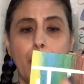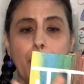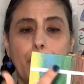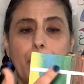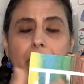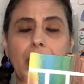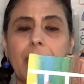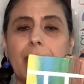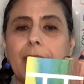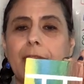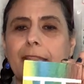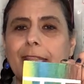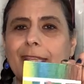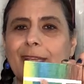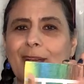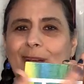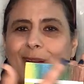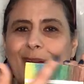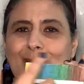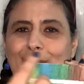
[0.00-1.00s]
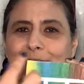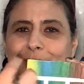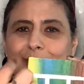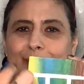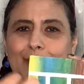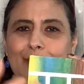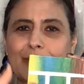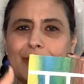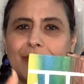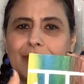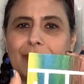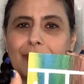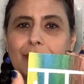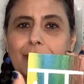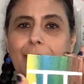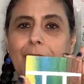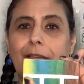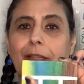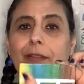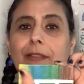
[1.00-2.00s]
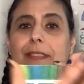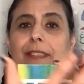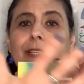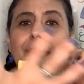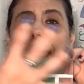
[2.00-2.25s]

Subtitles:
but the artist moves it around to